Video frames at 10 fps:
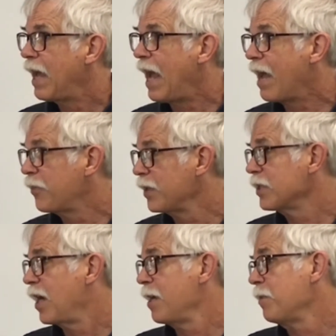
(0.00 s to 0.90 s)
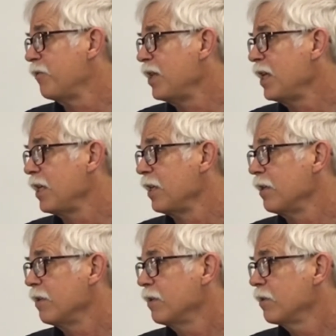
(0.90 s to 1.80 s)
at the time of
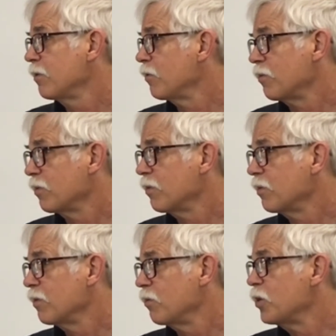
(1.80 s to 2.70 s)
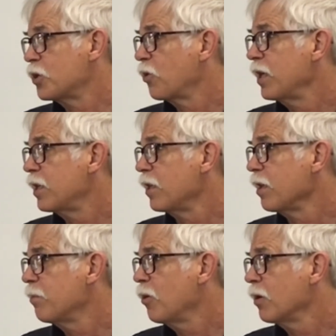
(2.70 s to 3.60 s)
need was critically
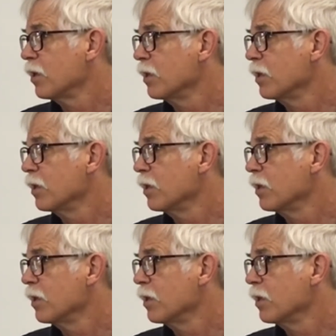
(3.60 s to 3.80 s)
important.